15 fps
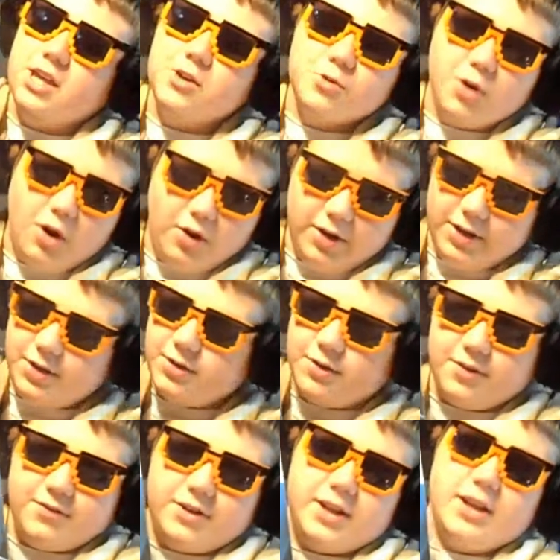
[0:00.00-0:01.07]
You won't
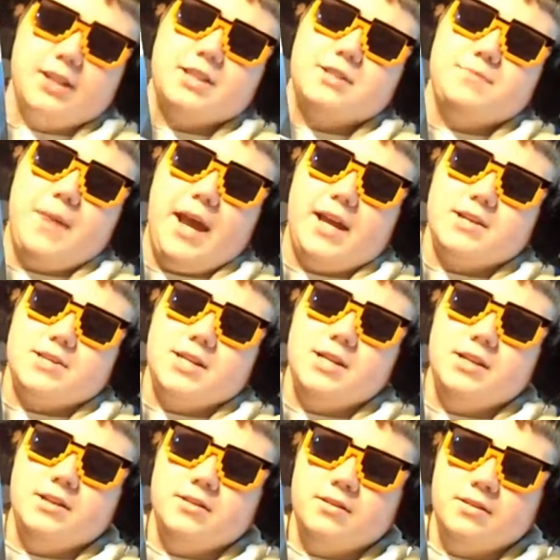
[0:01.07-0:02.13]
even get this magazine,